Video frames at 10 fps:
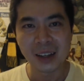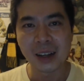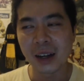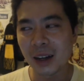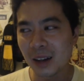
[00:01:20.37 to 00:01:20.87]

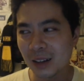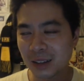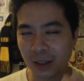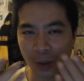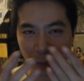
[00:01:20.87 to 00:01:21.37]
because
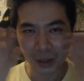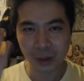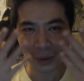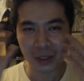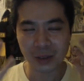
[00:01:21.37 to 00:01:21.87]
I thought it'd
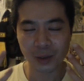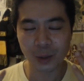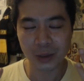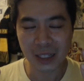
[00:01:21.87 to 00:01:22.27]
be good